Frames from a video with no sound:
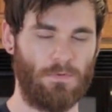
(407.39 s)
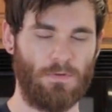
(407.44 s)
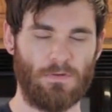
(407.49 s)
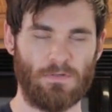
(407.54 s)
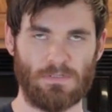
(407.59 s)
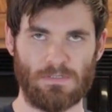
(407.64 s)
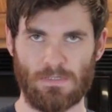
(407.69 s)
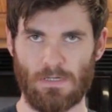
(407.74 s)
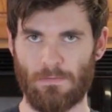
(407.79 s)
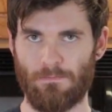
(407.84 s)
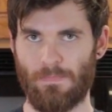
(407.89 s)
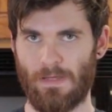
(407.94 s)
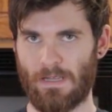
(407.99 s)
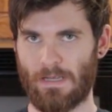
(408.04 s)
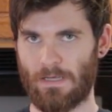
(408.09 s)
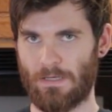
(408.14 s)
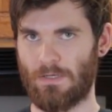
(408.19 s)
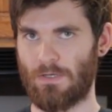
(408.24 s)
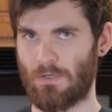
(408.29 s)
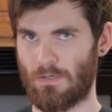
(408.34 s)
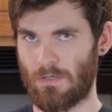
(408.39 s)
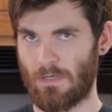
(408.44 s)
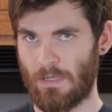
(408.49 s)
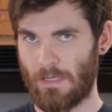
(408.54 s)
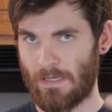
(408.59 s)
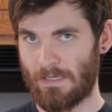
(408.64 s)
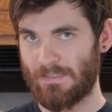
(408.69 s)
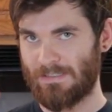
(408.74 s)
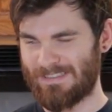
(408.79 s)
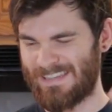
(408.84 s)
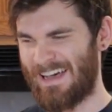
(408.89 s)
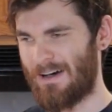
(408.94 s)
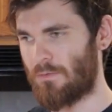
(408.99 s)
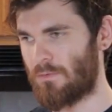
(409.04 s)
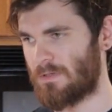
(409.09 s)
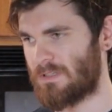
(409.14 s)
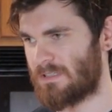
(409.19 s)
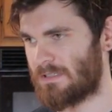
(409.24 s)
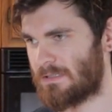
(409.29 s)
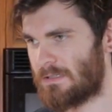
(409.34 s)
you can start making your
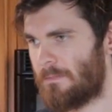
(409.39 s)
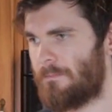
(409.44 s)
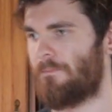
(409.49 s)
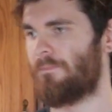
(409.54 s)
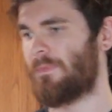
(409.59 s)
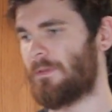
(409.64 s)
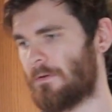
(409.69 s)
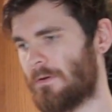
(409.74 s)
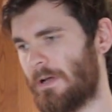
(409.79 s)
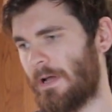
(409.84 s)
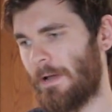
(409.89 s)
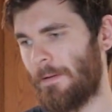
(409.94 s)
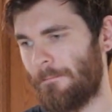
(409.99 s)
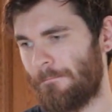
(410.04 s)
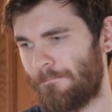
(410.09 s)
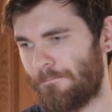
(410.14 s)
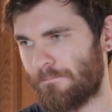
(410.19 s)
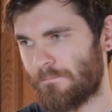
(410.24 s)
sauce. Okay?